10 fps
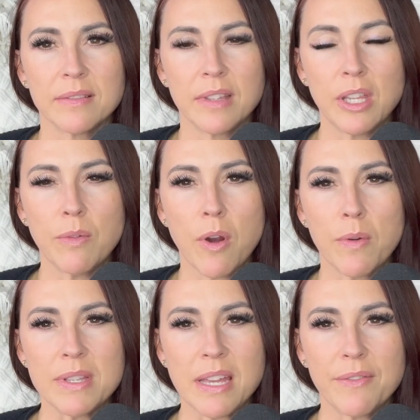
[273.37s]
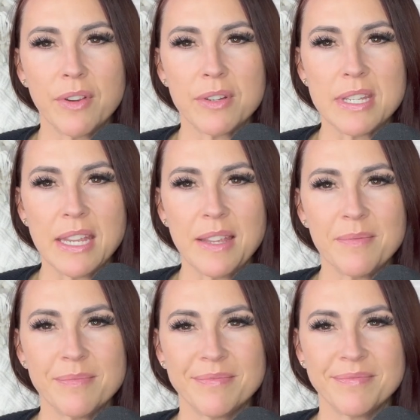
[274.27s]
that you always have your
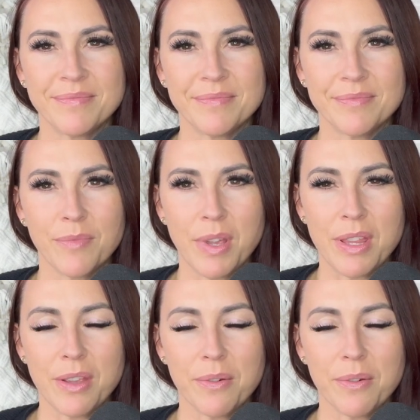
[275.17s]
team with you.